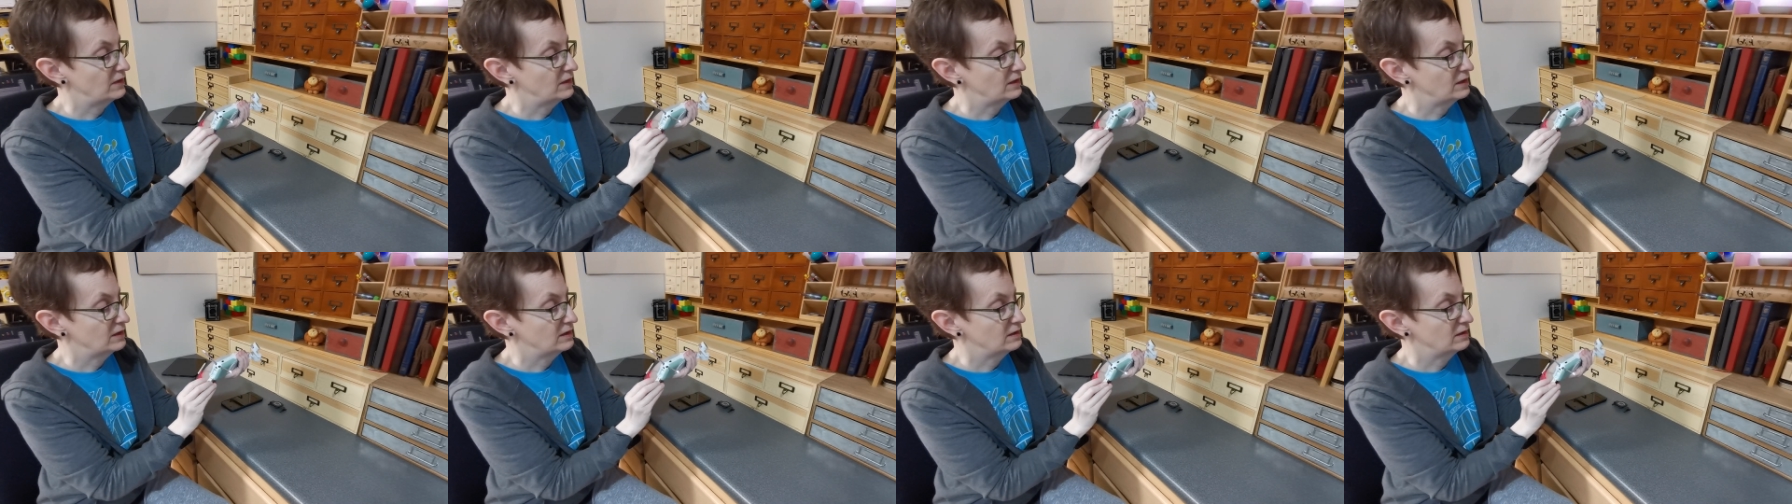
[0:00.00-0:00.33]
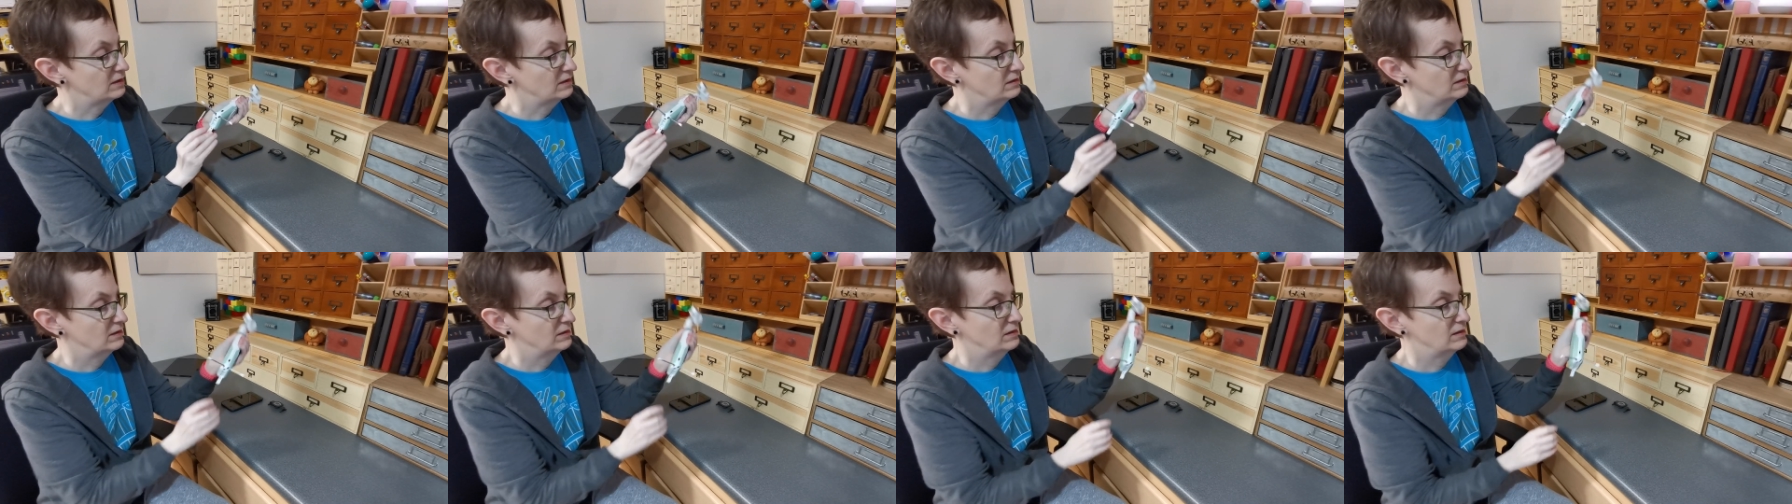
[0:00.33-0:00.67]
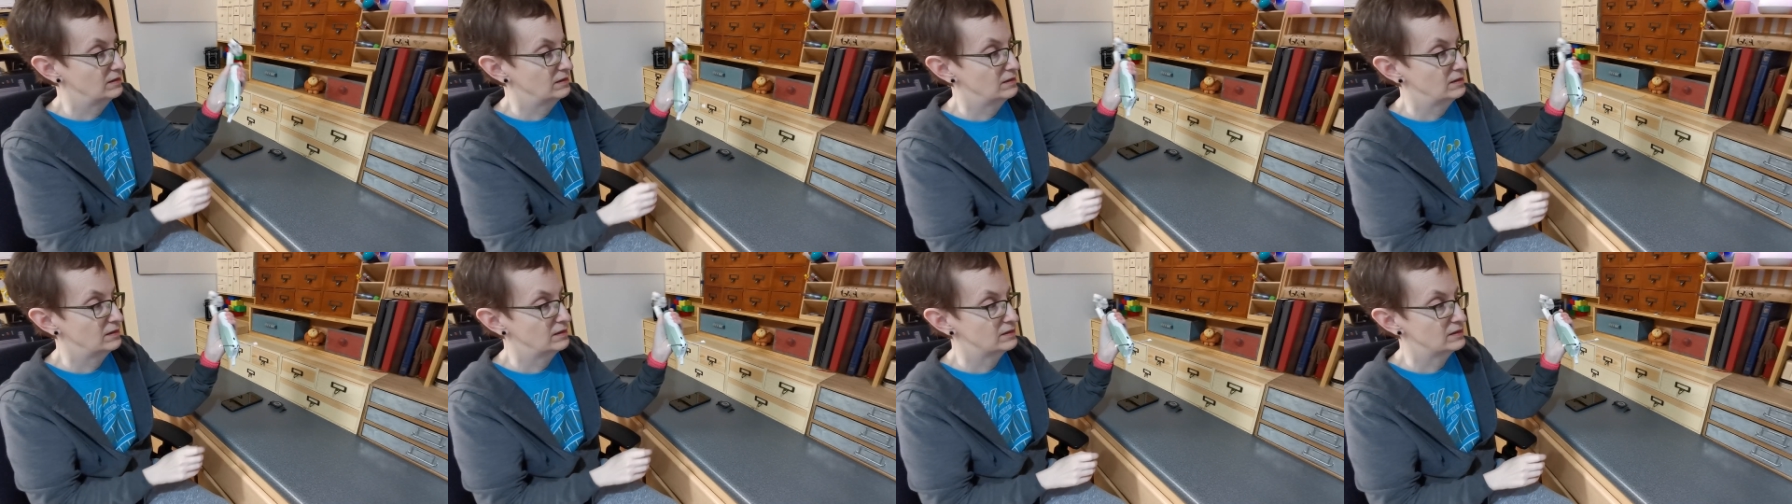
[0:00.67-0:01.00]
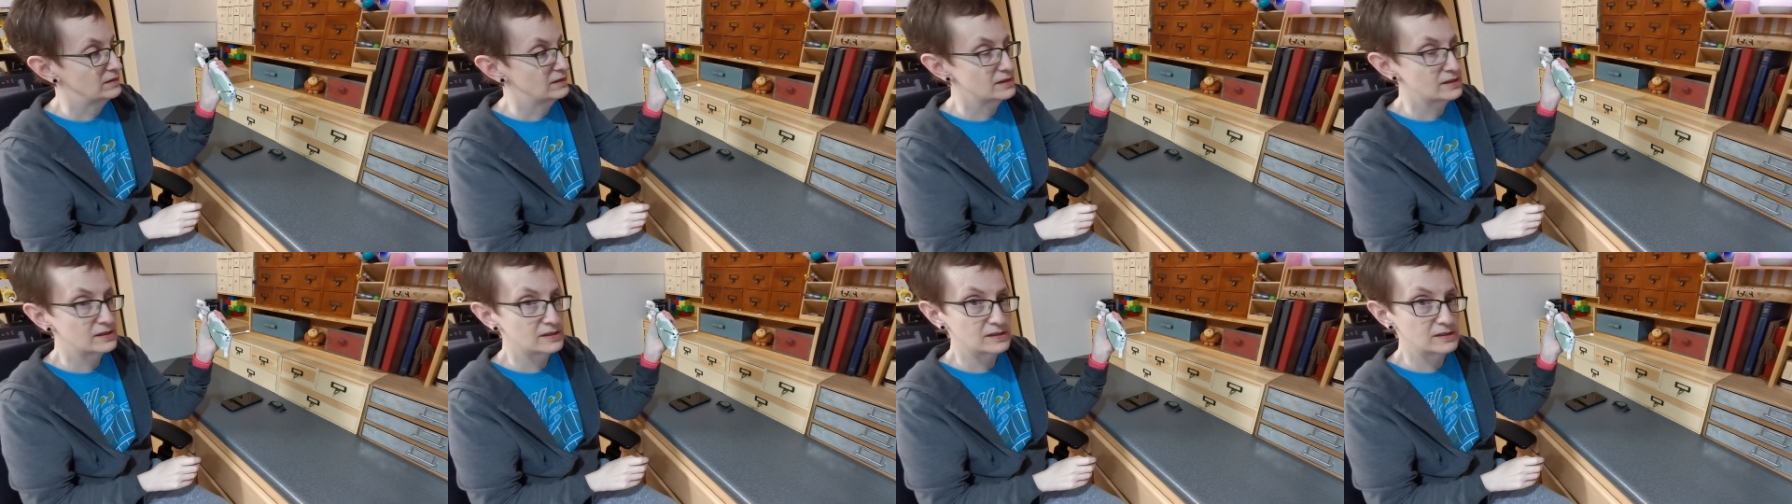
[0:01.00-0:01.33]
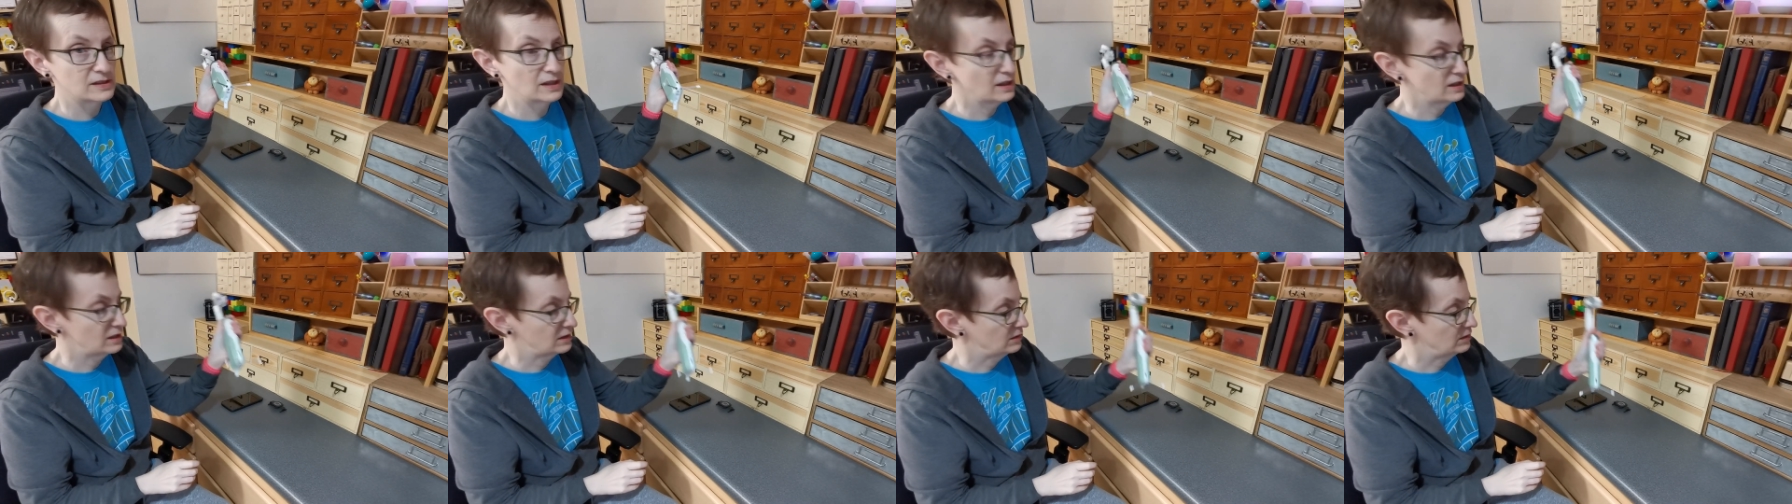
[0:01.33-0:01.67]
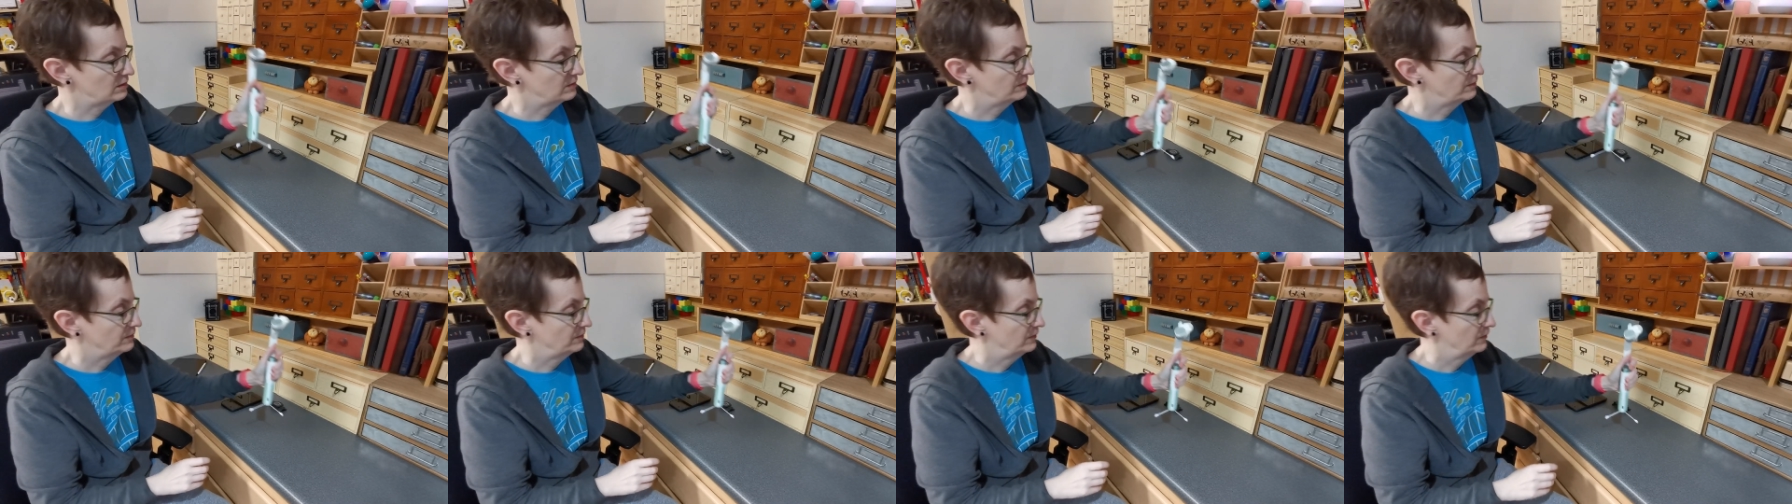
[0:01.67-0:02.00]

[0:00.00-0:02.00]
then the stand.